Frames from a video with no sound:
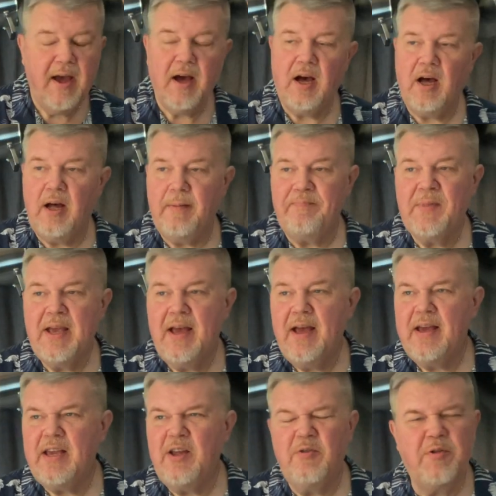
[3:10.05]

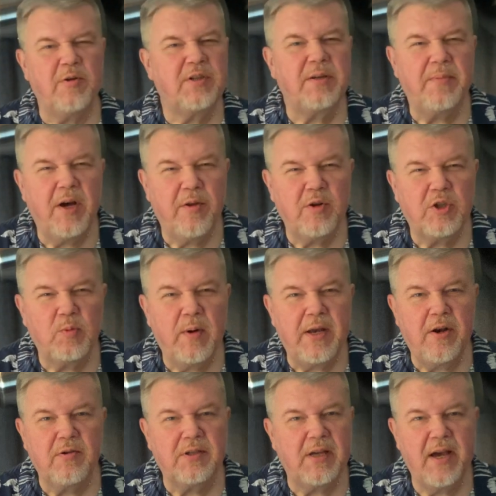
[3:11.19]
You know, there's some other
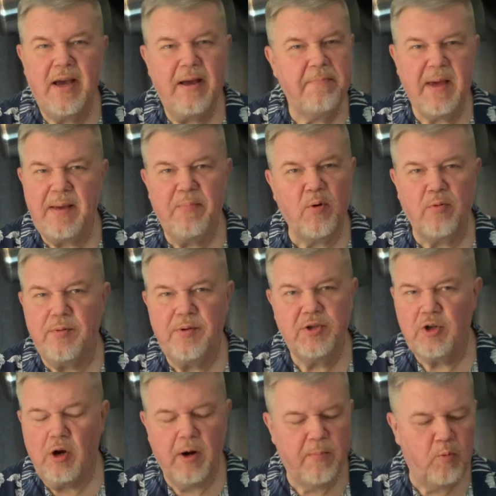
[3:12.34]
sweeteners. Maple
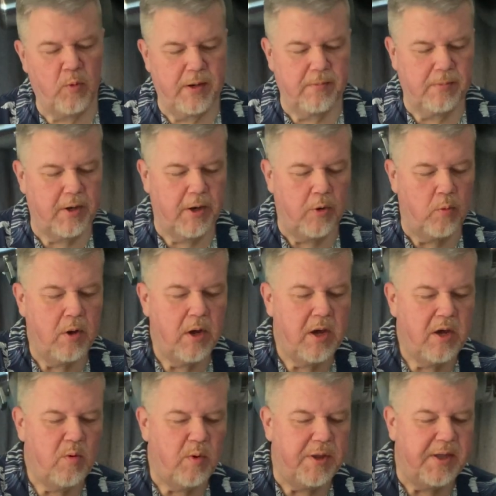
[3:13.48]
syrup wouldn't go
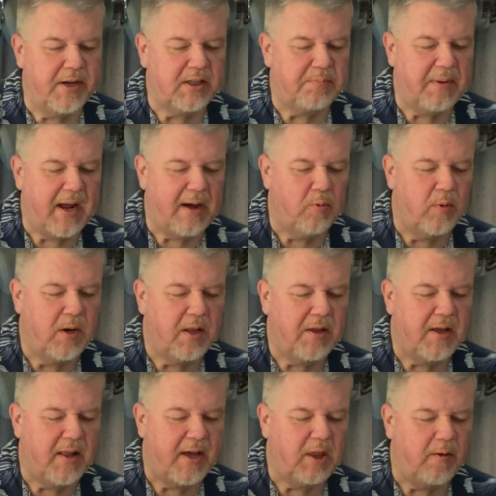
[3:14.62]
with this, but I really
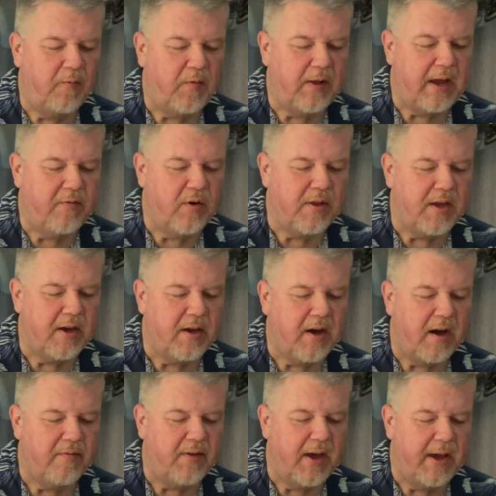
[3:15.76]
like the flavor of the
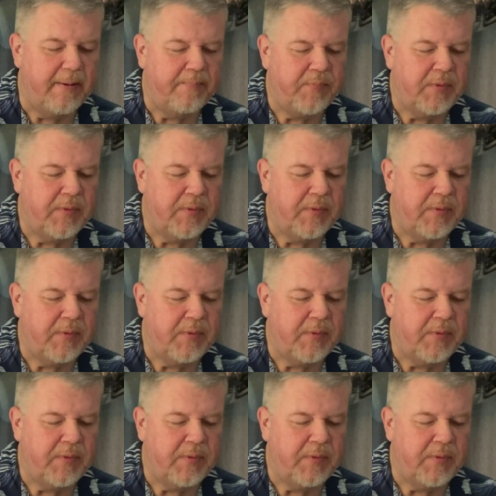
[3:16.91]
agave.